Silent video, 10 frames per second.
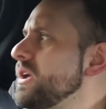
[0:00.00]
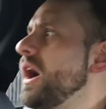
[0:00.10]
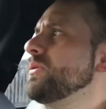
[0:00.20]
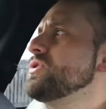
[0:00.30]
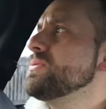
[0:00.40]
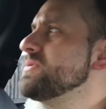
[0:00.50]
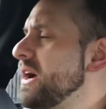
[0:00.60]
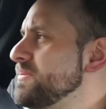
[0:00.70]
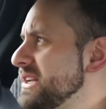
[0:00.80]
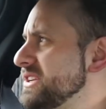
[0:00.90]
I would
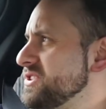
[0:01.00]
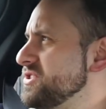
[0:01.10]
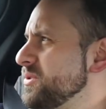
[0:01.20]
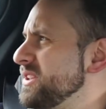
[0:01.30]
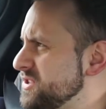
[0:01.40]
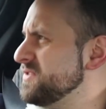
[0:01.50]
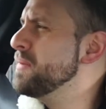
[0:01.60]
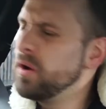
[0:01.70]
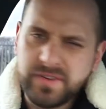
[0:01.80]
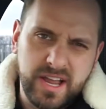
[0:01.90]
sometimes listen to, and this is
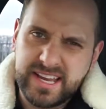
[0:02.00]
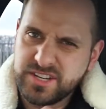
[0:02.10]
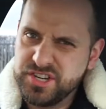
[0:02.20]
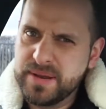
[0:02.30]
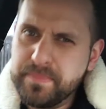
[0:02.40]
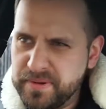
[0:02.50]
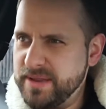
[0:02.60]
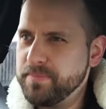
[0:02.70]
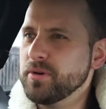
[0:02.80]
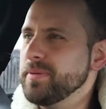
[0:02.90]
more for like gym
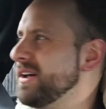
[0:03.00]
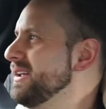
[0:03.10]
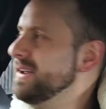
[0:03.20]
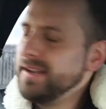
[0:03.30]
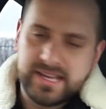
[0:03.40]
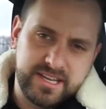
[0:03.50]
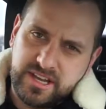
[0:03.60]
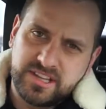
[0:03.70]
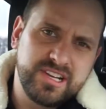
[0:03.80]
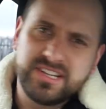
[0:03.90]
people, but like
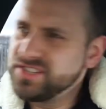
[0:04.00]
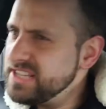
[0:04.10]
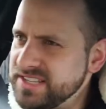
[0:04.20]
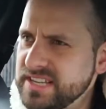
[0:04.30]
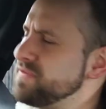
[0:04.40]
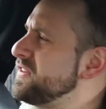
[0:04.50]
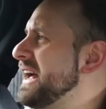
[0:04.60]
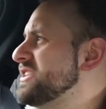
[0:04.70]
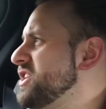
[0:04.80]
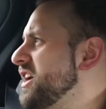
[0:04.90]
guys like CT
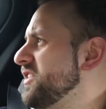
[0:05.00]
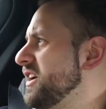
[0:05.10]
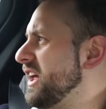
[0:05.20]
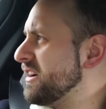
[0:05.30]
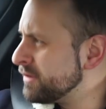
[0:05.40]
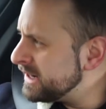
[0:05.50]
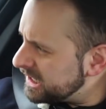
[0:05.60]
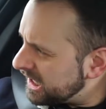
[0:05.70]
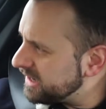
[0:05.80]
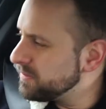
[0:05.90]
Fletcher that are like
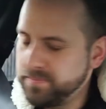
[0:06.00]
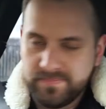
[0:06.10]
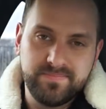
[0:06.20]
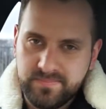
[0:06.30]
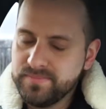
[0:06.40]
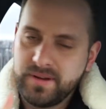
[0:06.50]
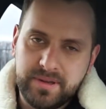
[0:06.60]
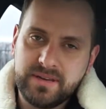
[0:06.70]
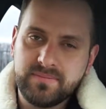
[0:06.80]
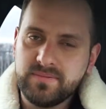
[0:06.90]
really like, I
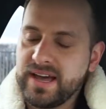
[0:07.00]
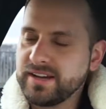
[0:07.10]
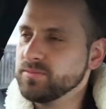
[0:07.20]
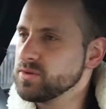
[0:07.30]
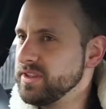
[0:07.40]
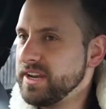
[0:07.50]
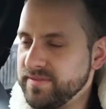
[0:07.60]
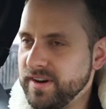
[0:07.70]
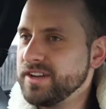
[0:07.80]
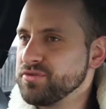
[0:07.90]
mean, that comes with an
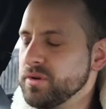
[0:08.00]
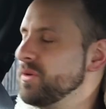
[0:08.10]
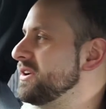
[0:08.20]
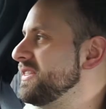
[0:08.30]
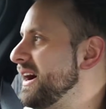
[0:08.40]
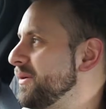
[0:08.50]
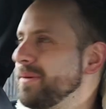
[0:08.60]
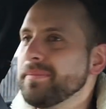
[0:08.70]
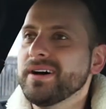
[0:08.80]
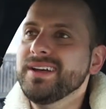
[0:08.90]
advisory warning, that
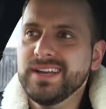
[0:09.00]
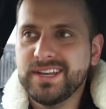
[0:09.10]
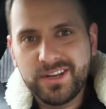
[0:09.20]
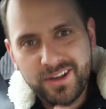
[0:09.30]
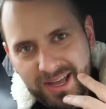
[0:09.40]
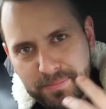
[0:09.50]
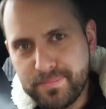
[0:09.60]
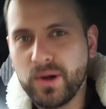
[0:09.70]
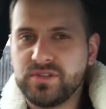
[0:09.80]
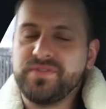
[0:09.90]
one, but you know, like
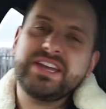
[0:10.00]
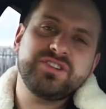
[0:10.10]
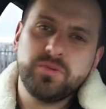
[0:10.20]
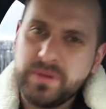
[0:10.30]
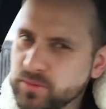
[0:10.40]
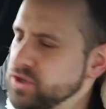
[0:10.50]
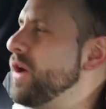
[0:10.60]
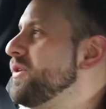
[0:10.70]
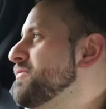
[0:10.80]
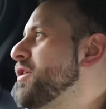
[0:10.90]
motivational people,
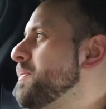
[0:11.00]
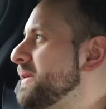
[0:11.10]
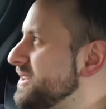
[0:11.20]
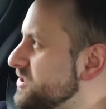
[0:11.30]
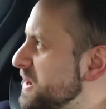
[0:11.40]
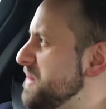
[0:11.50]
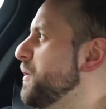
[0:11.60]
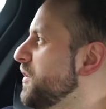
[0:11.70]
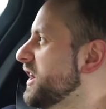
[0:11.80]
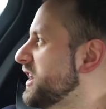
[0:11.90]
Tony Robbins,
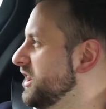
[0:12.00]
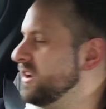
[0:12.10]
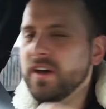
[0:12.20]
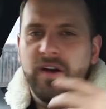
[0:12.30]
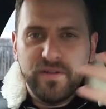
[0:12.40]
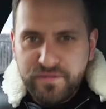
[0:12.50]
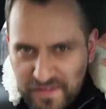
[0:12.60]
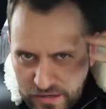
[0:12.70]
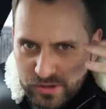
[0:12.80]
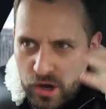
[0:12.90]
people that can
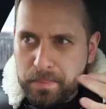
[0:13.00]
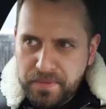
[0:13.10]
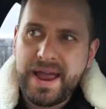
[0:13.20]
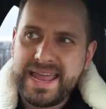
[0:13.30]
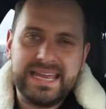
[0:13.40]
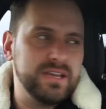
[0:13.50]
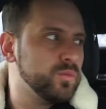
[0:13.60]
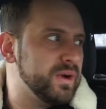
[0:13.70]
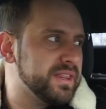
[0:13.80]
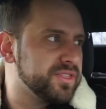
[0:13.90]
fill your
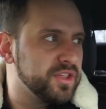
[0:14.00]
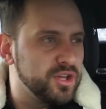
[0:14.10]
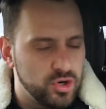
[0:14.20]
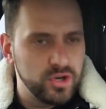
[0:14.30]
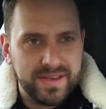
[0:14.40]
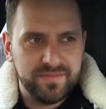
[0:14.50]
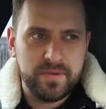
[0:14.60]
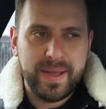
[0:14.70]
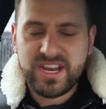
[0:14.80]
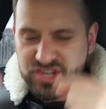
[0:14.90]
brain with good
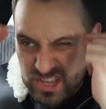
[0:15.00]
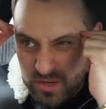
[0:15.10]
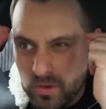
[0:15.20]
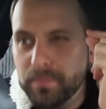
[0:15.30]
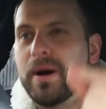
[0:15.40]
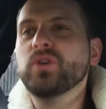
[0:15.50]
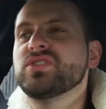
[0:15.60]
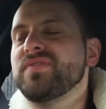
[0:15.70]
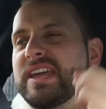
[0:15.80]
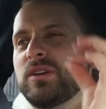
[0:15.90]
information that will
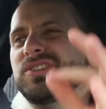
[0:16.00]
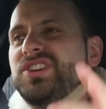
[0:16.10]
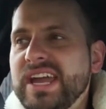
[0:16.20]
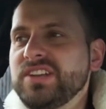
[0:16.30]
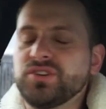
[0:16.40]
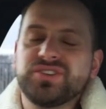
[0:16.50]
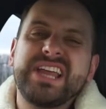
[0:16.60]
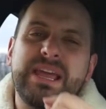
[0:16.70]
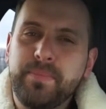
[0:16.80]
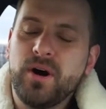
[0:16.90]
motivate you and change your
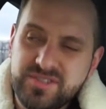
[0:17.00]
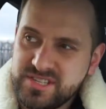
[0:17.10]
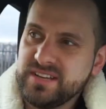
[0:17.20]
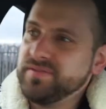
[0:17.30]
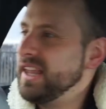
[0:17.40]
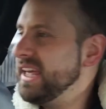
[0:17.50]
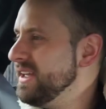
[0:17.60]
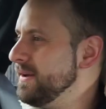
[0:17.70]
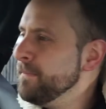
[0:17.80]
state positively.